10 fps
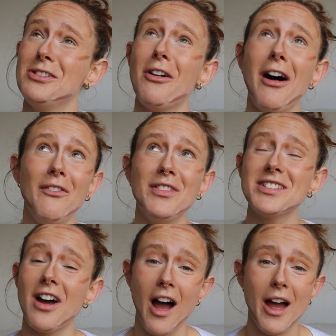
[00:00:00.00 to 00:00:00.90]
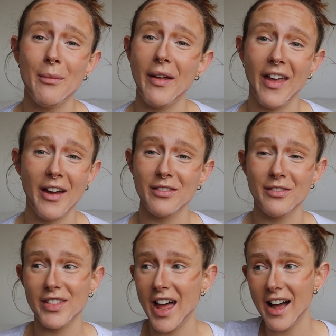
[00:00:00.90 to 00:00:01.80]
do not have the time and the effort
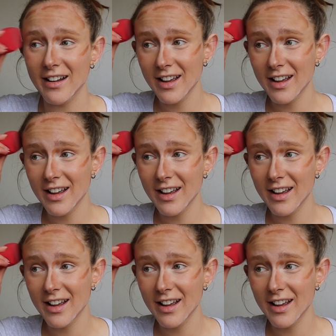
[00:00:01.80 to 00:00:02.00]
for that.